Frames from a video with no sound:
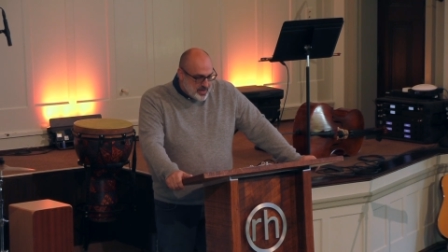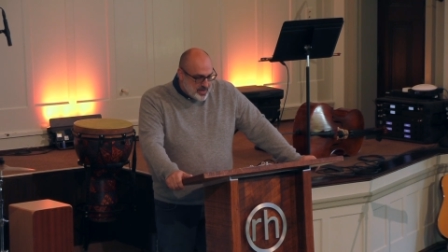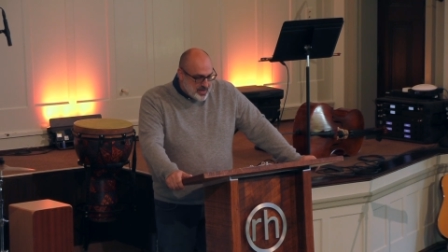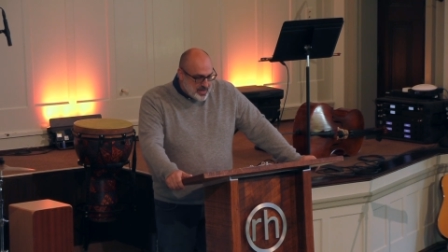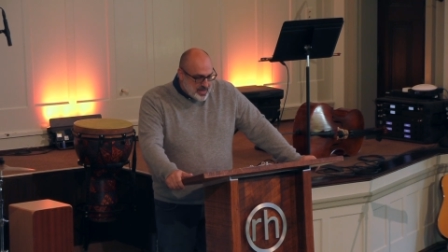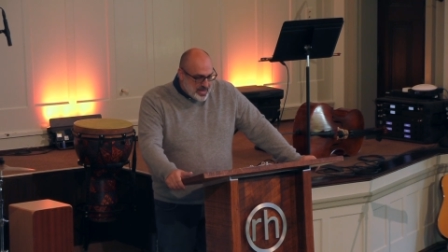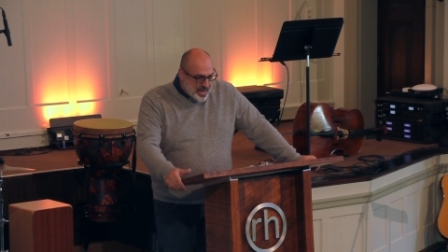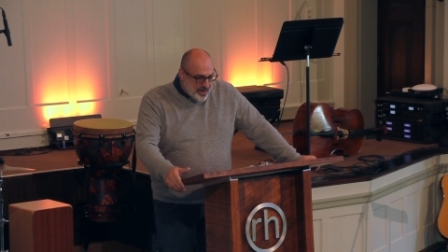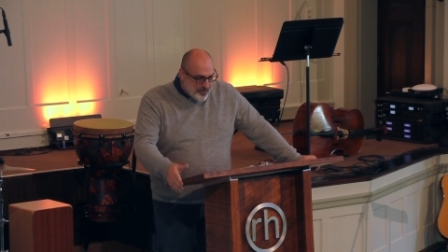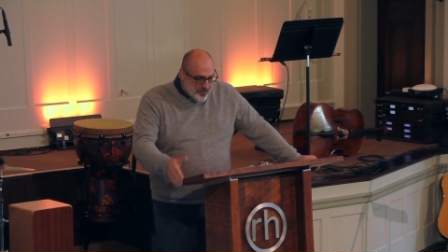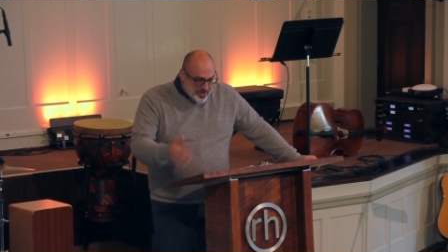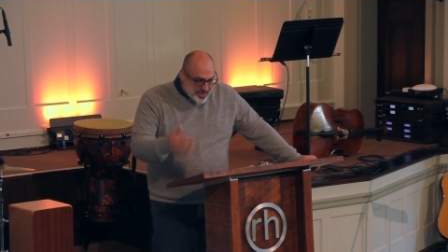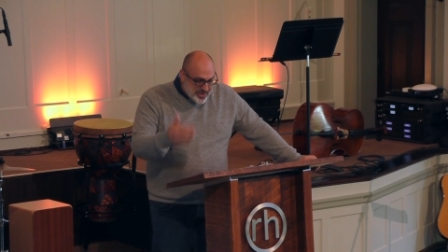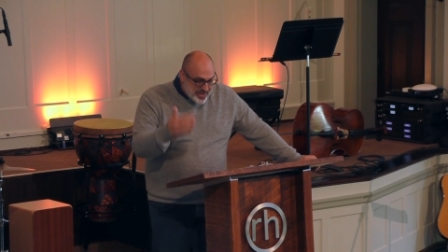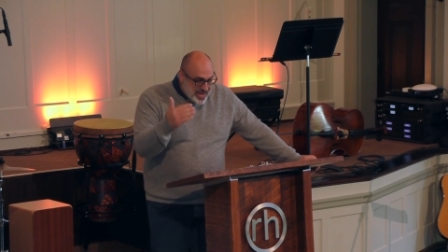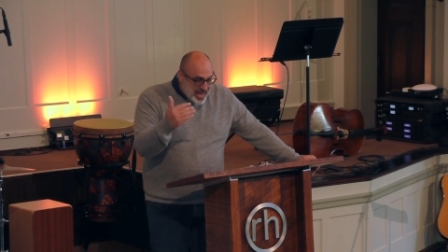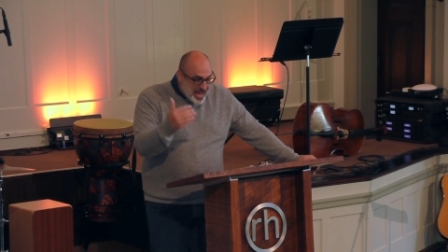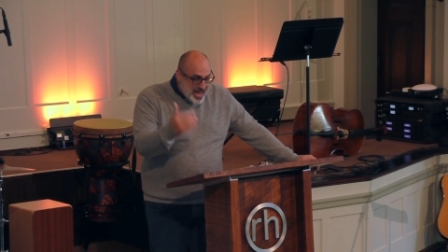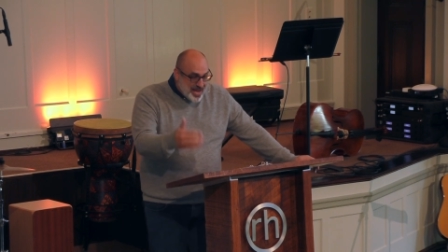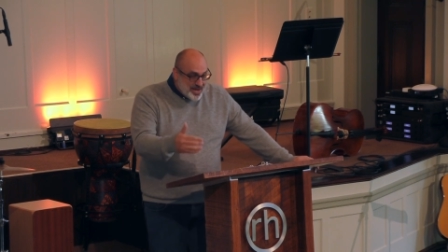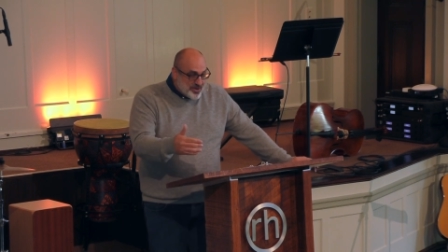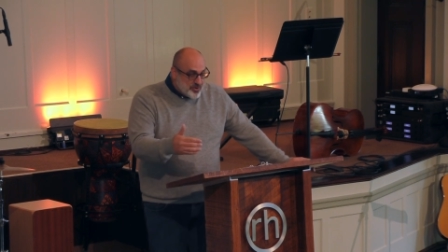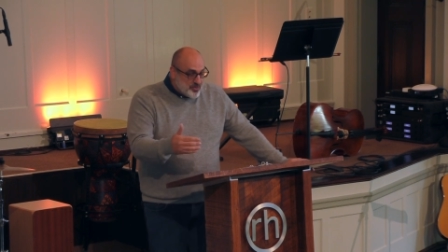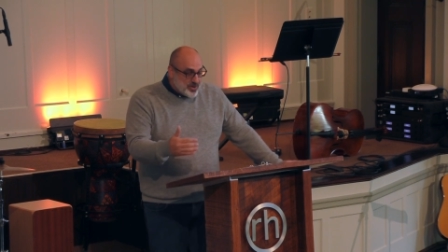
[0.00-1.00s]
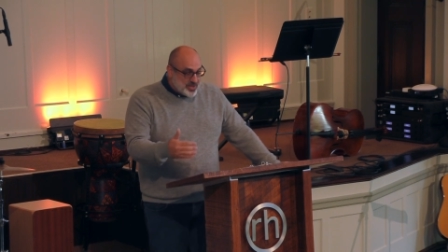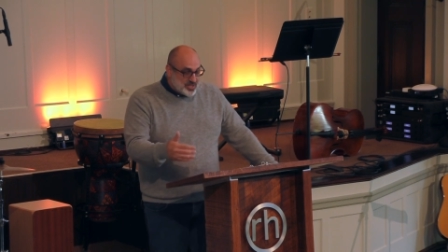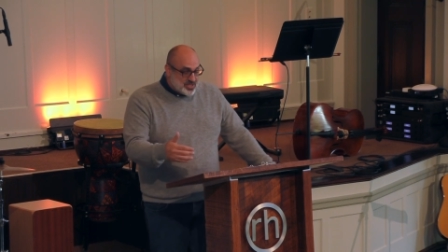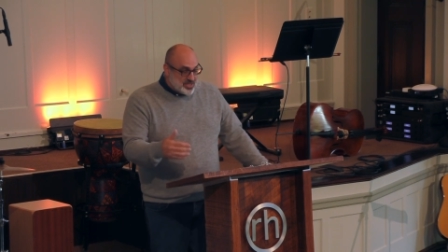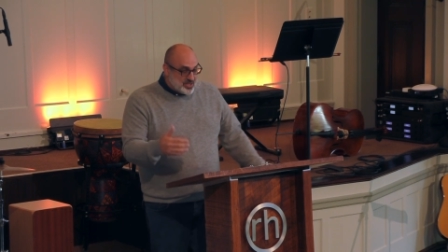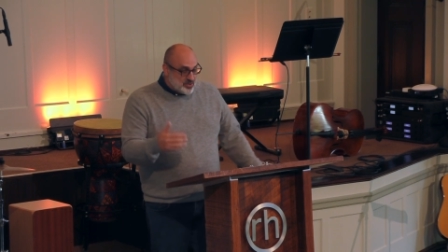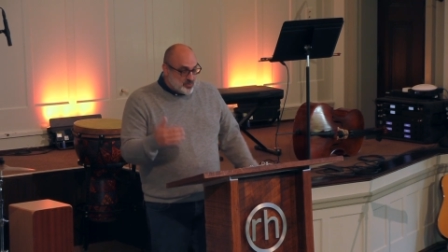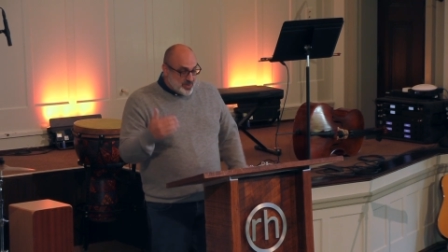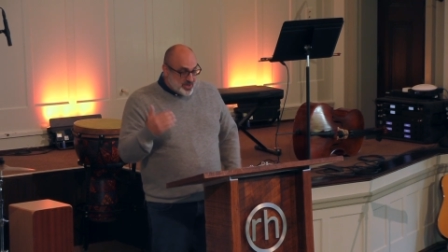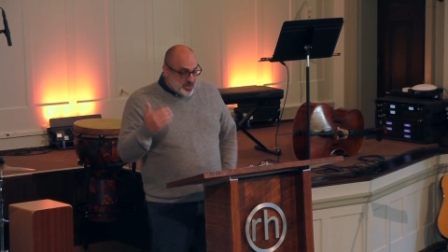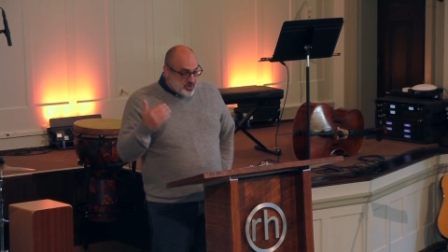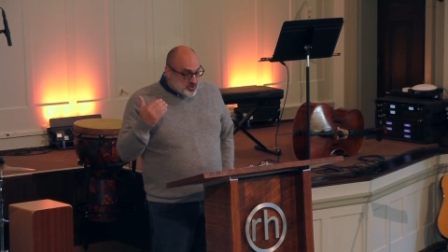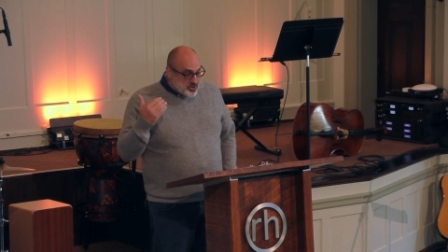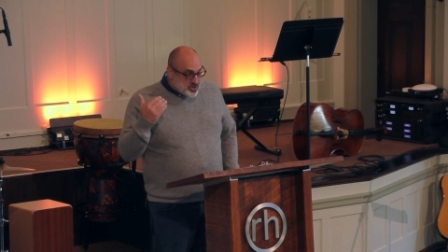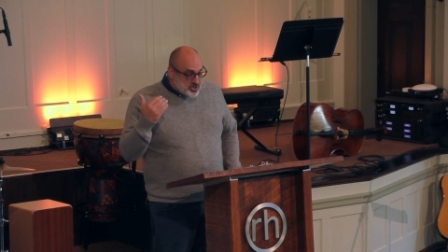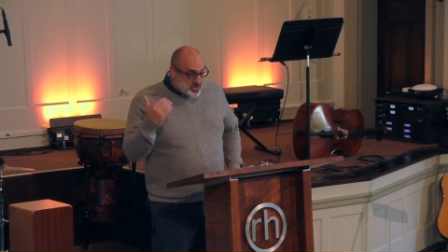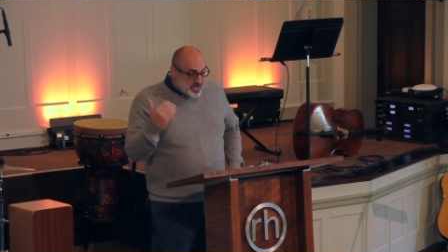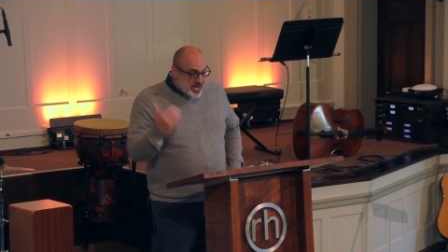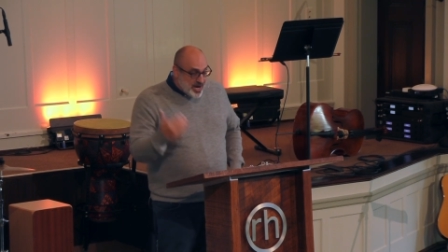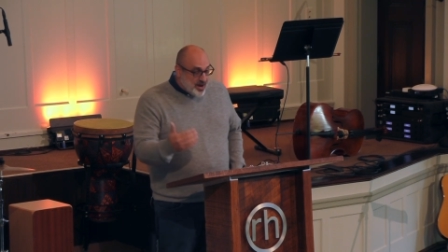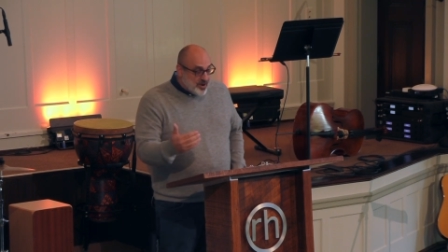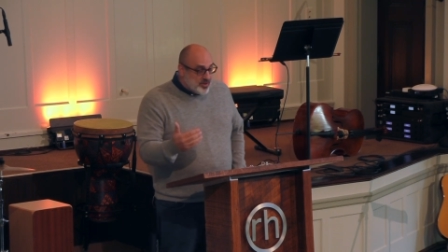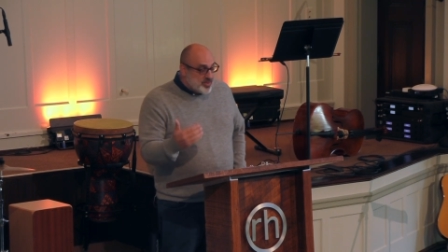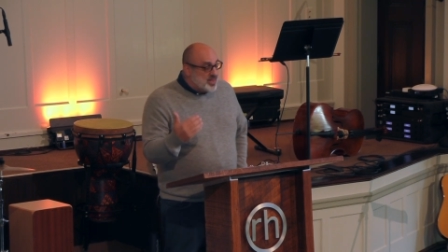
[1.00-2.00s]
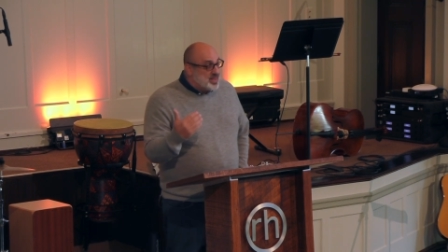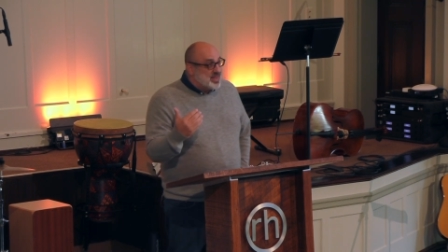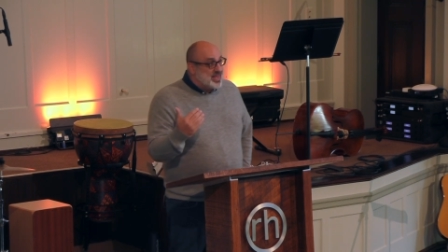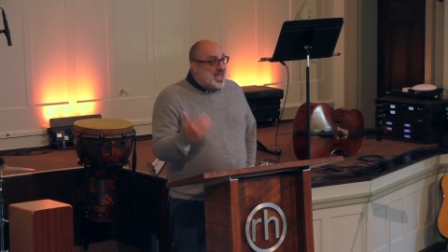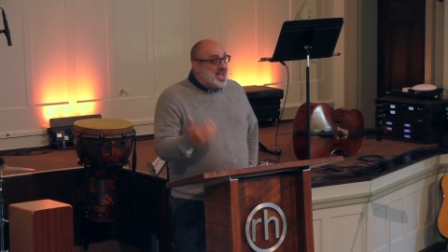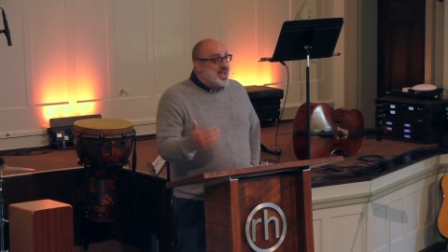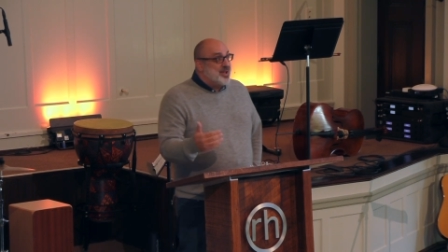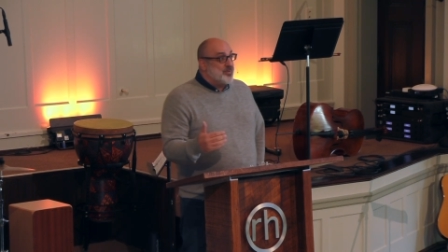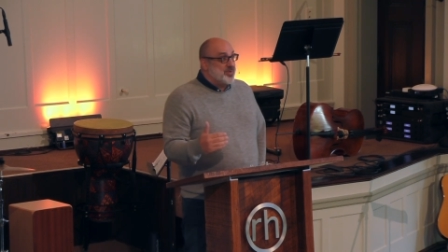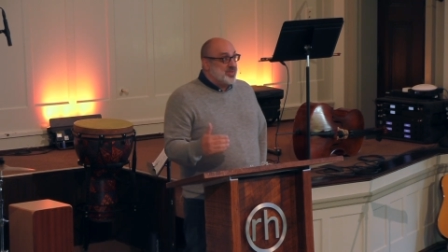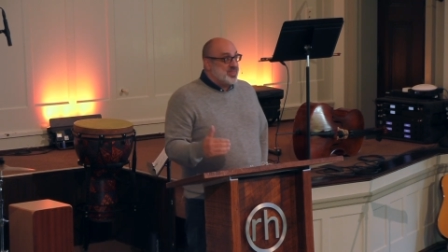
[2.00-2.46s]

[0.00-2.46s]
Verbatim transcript: And with non Christians, when you share the light